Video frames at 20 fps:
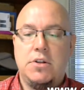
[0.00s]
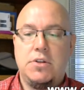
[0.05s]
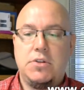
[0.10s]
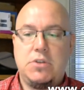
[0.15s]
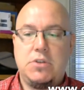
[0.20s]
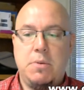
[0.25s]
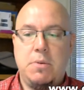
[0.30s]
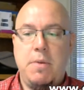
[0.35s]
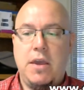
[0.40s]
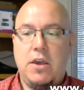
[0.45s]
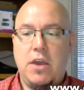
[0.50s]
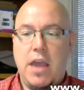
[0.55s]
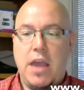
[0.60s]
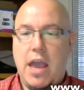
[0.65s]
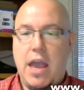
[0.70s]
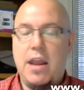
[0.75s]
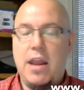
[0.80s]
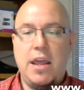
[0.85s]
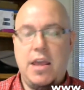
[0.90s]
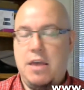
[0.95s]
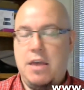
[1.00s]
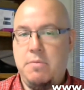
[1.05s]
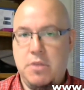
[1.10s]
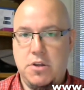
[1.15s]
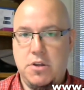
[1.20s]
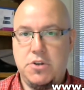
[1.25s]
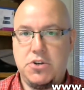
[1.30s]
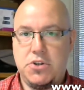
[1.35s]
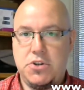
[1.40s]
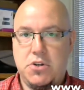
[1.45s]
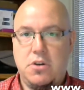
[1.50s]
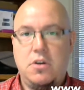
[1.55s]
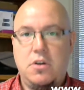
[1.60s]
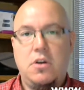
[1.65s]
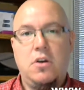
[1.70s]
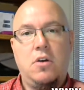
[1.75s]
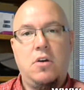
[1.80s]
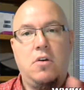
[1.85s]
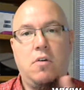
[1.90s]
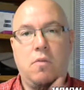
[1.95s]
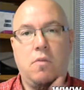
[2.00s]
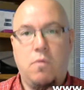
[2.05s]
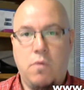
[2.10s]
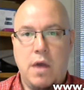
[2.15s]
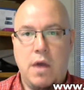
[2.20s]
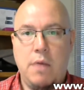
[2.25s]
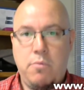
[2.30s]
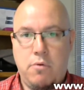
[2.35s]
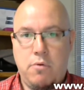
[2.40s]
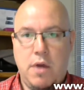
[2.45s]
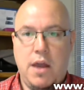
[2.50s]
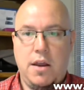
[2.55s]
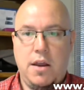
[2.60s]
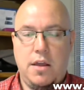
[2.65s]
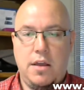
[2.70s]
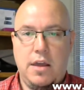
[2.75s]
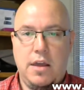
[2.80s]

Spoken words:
to make it any image web ready.